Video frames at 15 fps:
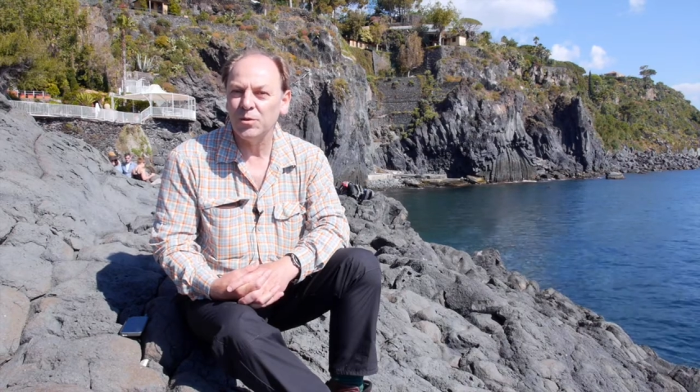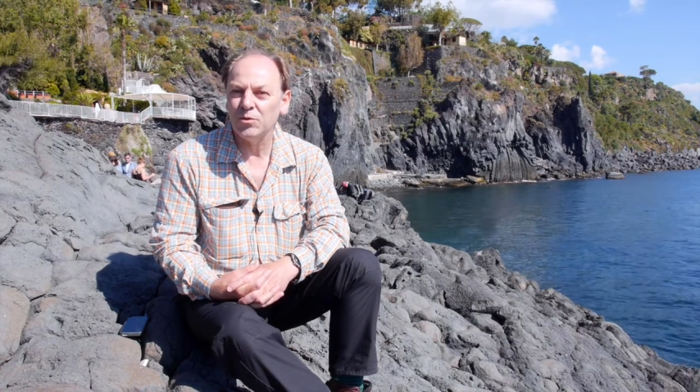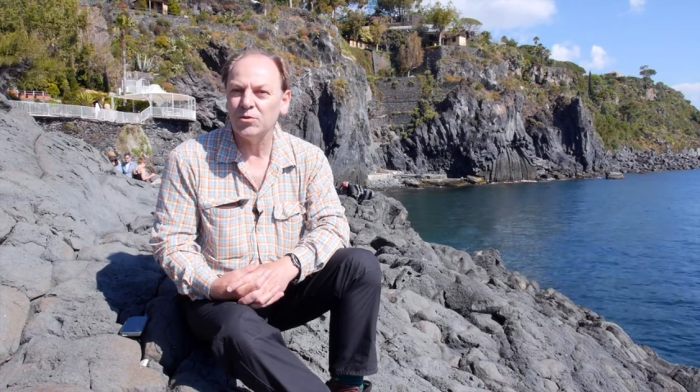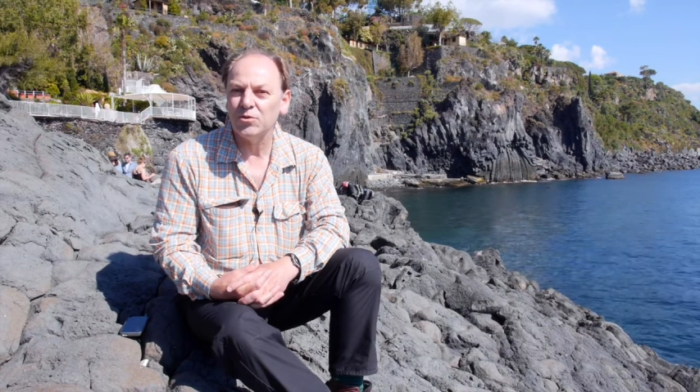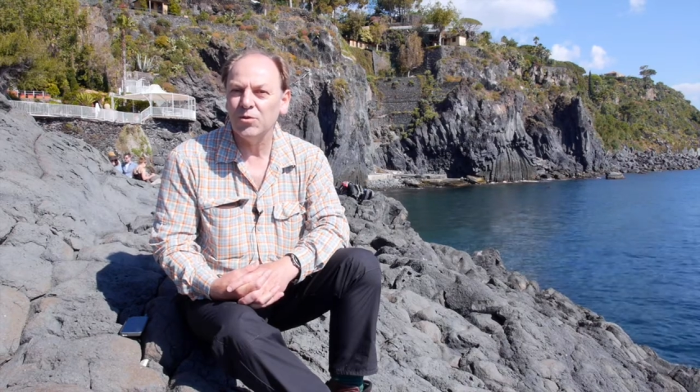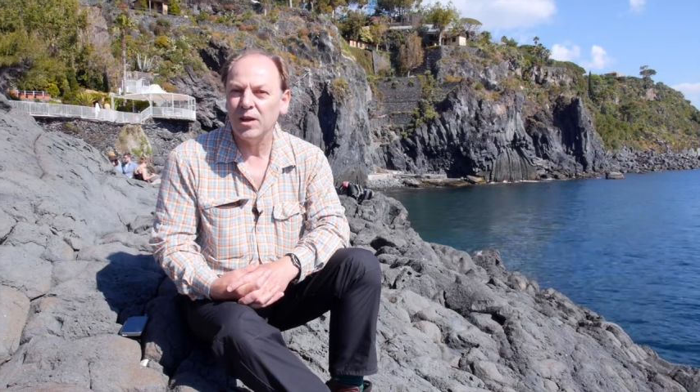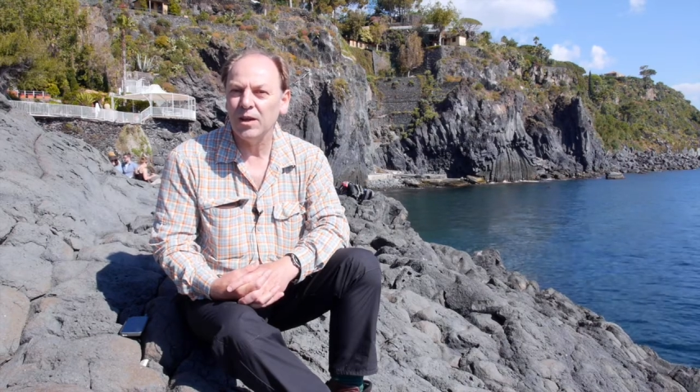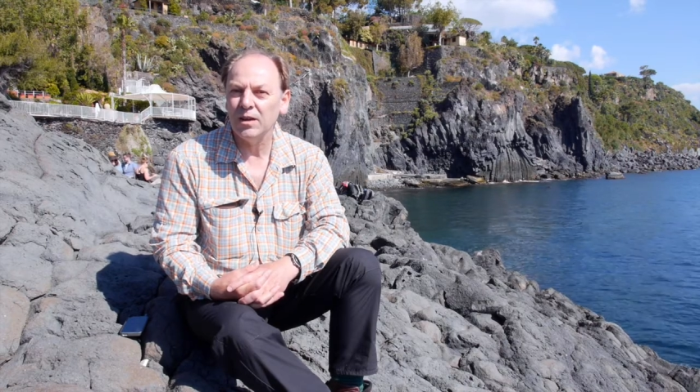in
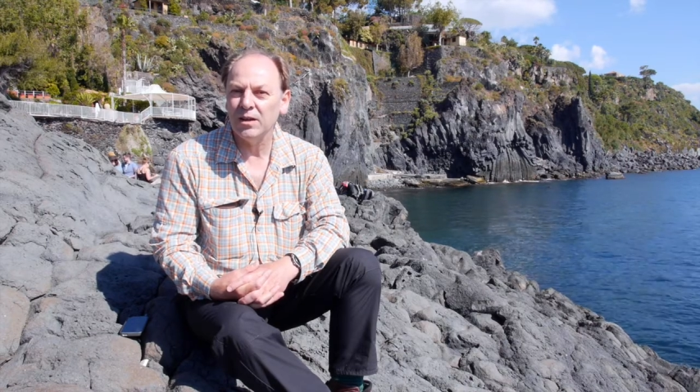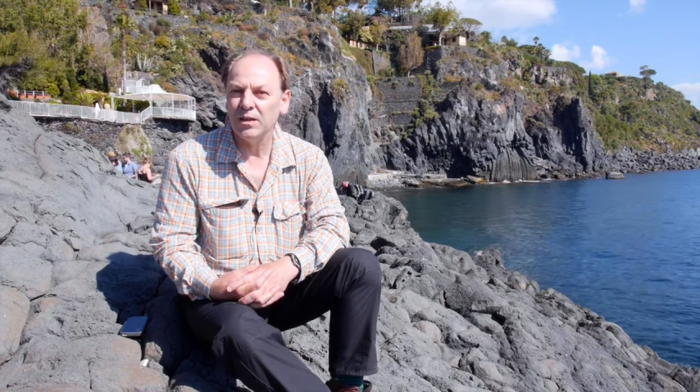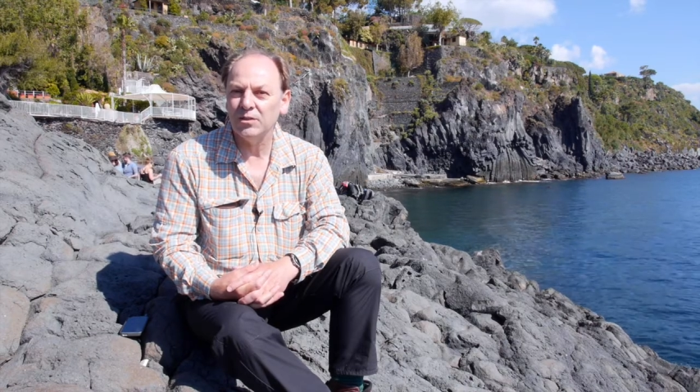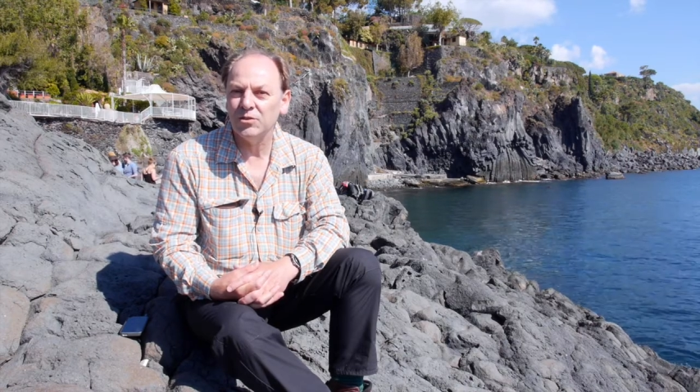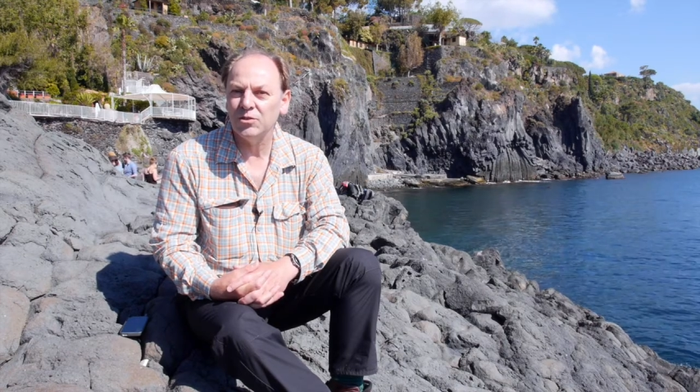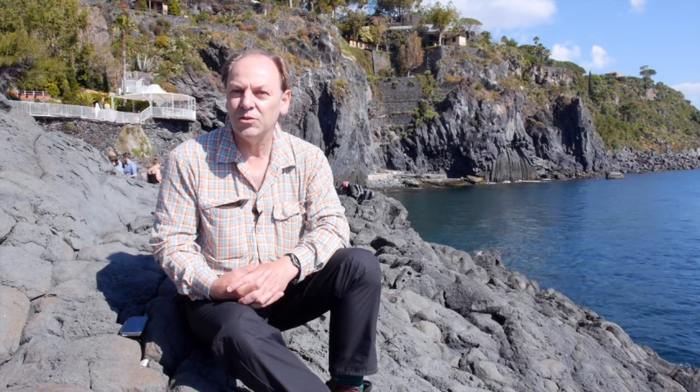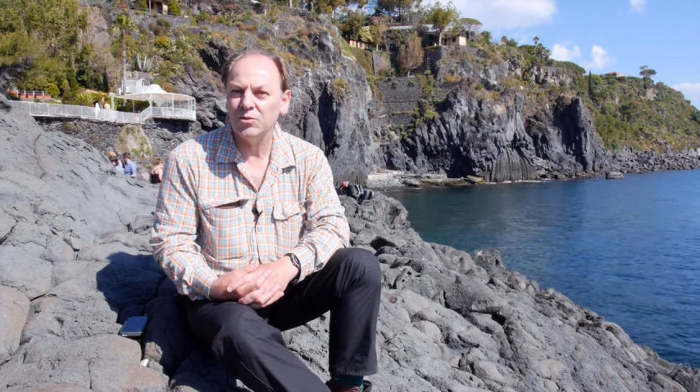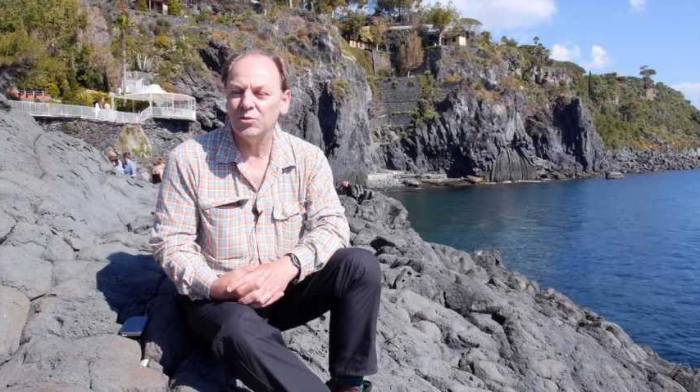Australia
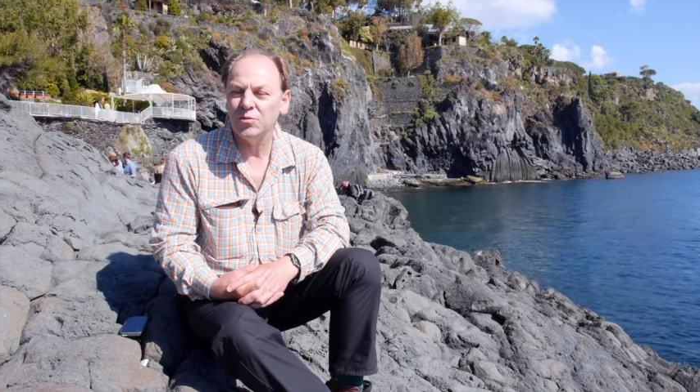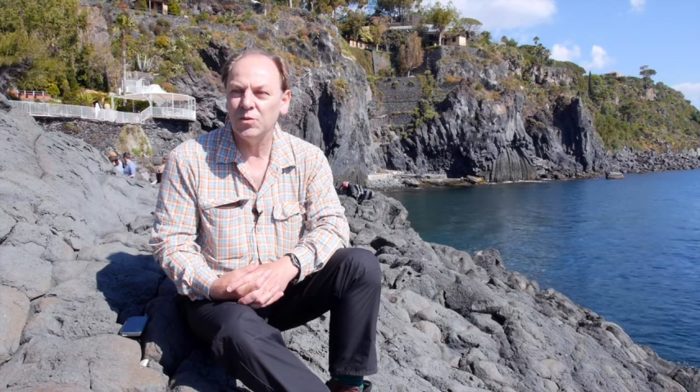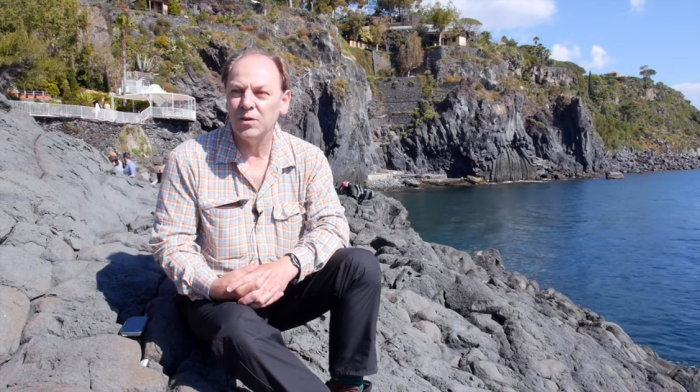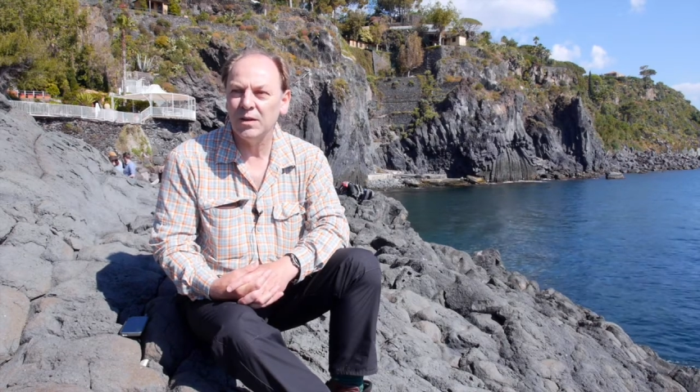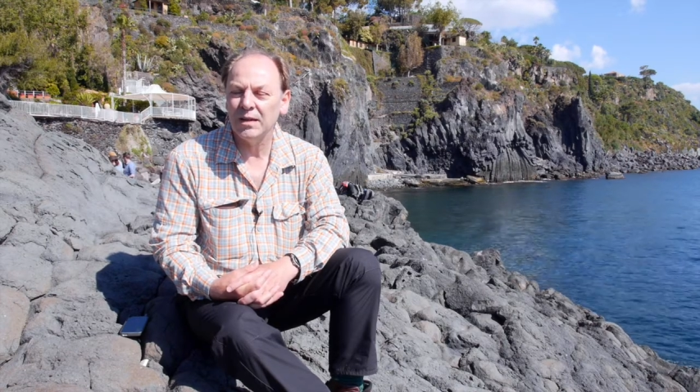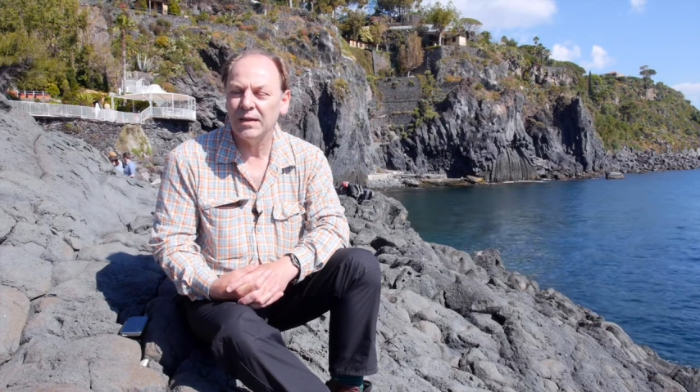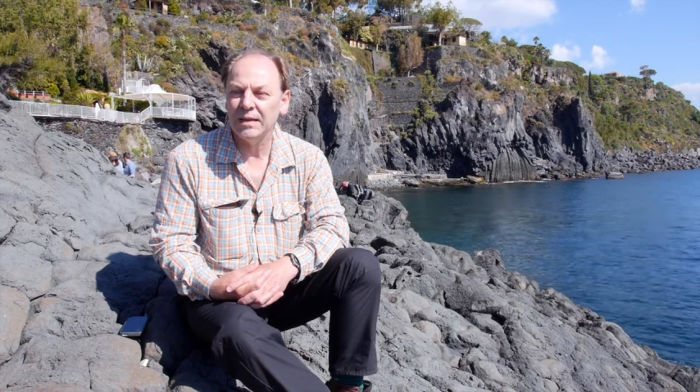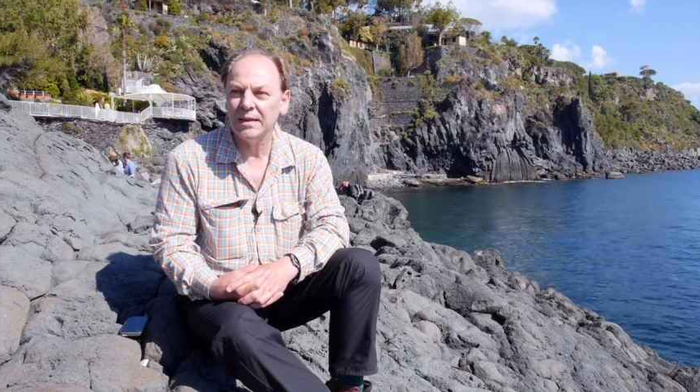
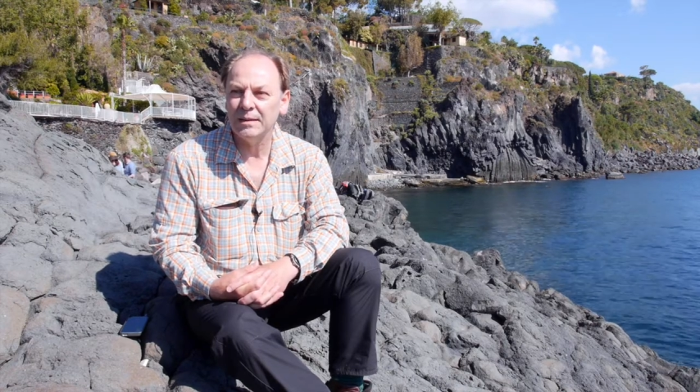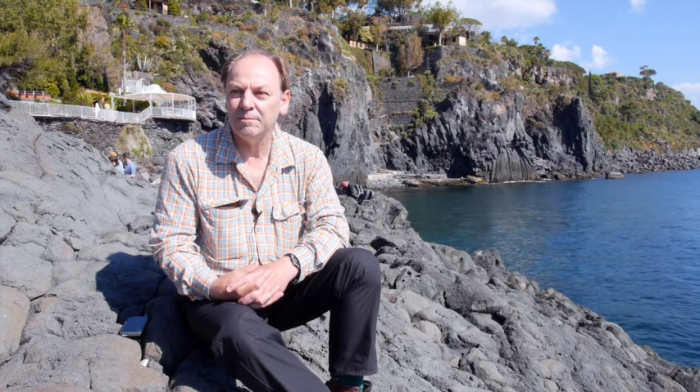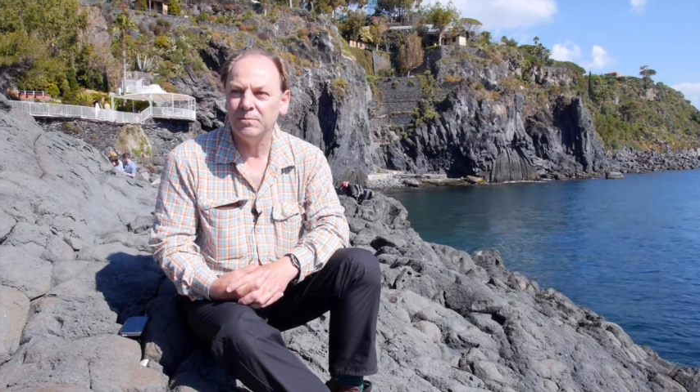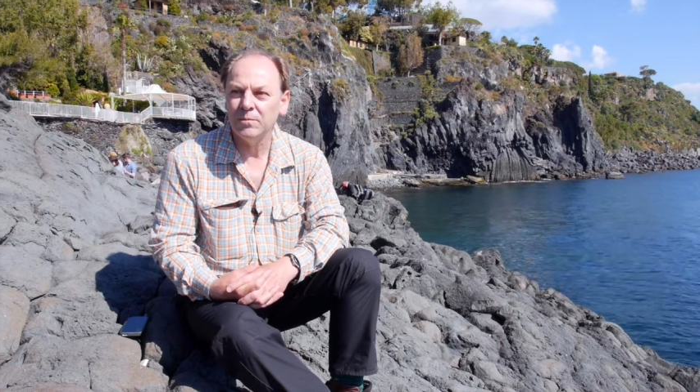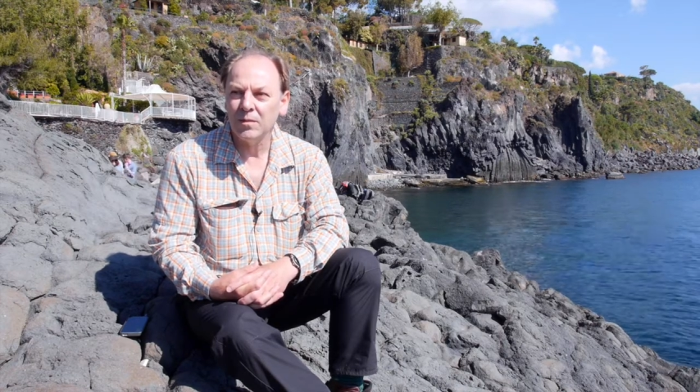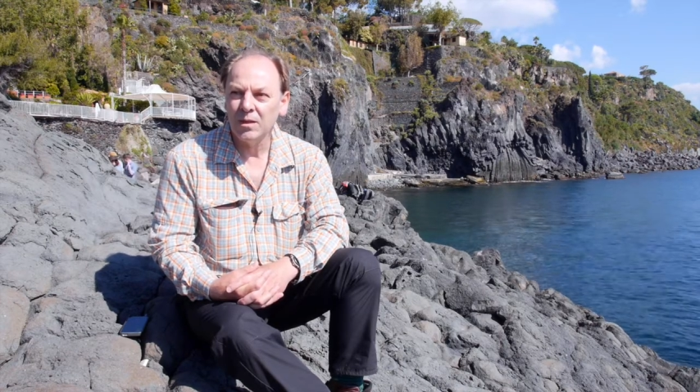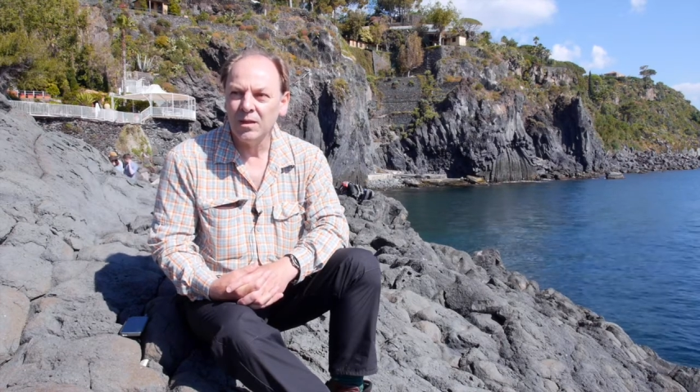and